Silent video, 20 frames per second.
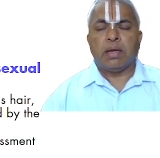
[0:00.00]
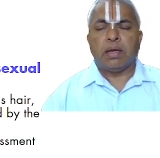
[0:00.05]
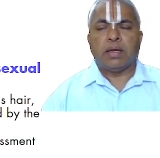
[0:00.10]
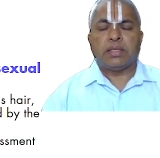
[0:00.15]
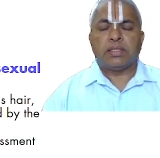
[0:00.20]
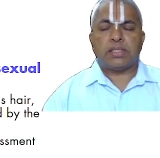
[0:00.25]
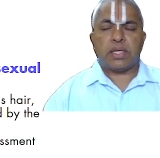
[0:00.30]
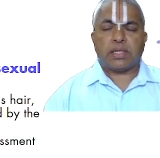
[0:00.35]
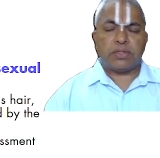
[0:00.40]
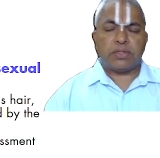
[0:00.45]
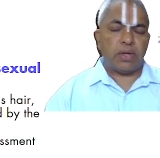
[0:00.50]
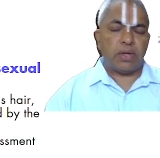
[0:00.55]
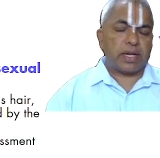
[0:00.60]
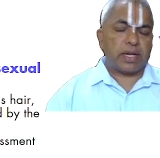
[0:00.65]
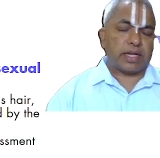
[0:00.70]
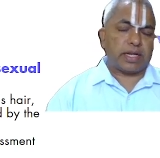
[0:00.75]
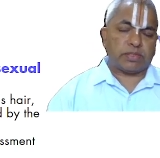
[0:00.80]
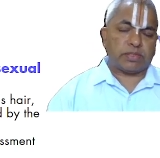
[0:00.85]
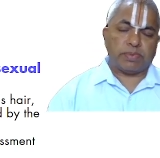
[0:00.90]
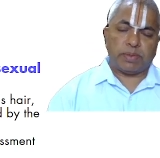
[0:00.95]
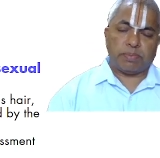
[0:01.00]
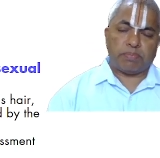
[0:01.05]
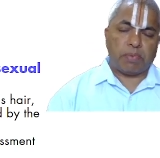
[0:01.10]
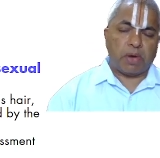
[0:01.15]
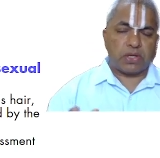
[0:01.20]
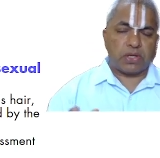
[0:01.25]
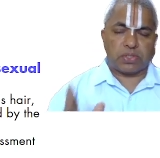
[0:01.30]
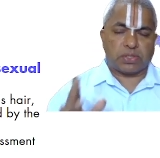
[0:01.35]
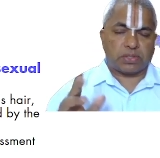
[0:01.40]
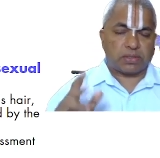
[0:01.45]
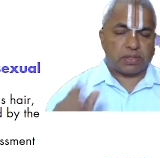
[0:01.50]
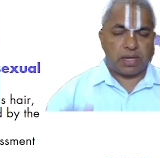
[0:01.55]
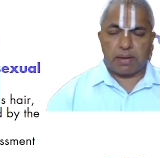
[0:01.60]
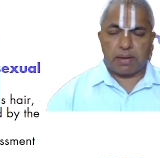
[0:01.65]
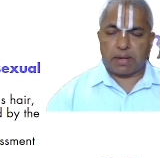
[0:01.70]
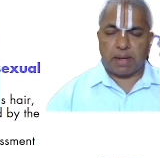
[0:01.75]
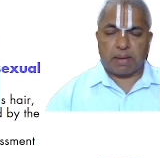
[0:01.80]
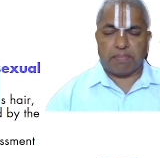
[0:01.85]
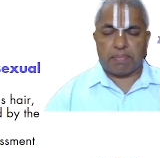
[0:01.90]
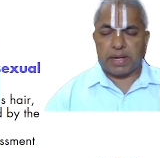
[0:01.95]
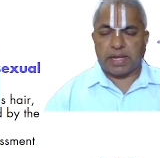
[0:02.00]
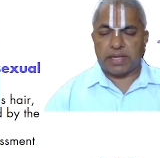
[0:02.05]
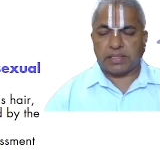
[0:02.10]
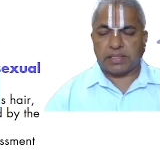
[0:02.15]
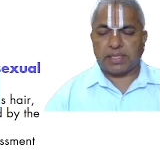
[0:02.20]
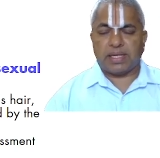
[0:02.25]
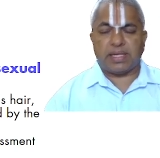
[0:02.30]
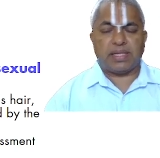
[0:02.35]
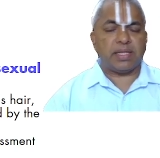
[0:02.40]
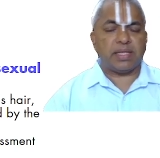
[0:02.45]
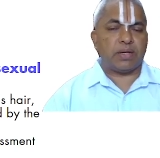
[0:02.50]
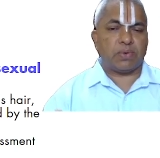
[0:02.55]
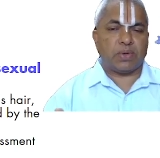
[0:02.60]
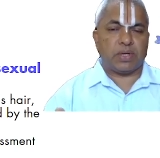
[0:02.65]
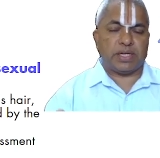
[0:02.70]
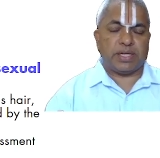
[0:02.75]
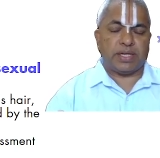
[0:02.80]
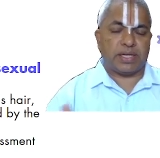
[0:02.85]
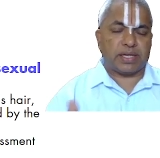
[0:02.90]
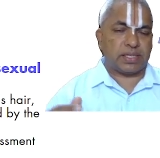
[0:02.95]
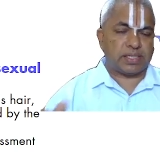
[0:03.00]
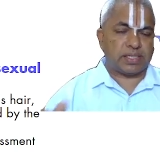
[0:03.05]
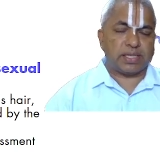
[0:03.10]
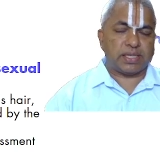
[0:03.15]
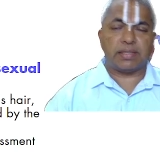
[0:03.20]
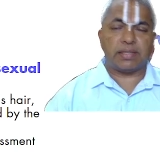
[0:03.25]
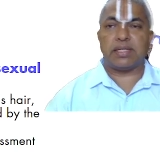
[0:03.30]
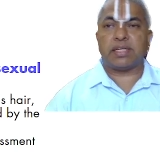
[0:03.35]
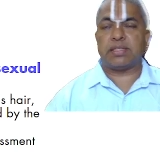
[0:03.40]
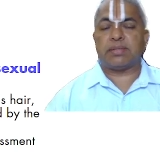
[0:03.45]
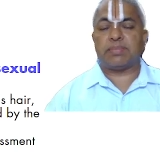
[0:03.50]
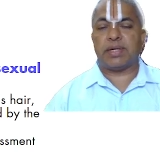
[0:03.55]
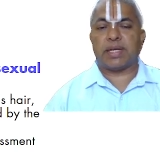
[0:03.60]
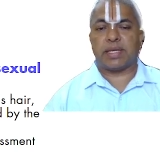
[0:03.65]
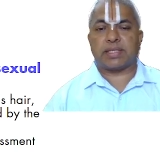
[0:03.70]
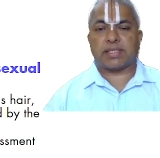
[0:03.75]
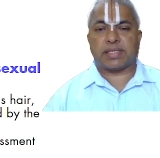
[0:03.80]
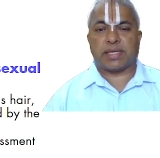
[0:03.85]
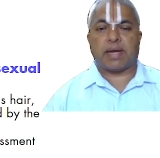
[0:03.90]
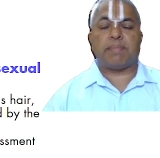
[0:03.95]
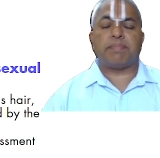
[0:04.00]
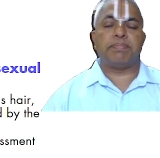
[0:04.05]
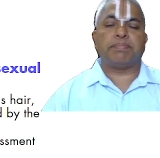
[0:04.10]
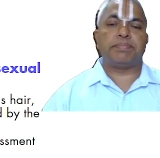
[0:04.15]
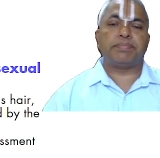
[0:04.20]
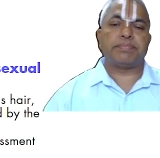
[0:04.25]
Sexual harassment, posh compliance. In that one interesting judgment has come.